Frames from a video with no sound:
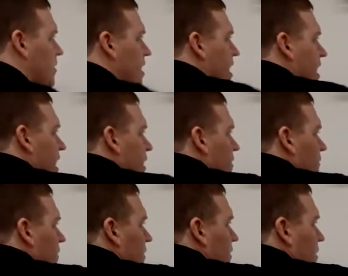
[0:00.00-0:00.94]
we
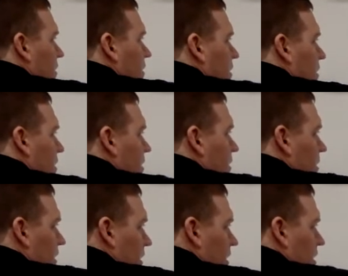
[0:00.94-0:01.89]
have
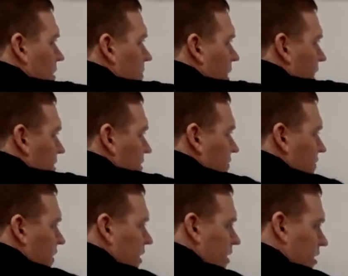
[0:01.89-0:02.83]
a composite
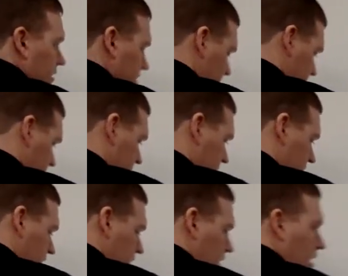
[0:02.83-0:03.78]
figure,
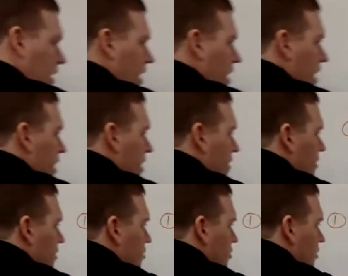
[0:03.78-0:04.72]
and
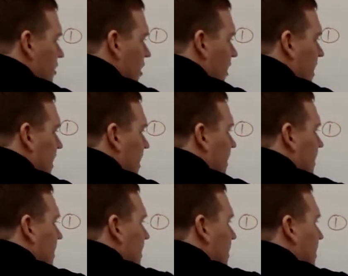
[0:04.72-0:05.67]
just like
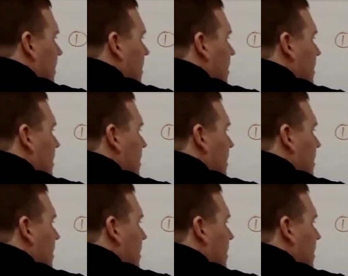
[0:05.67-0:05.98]
in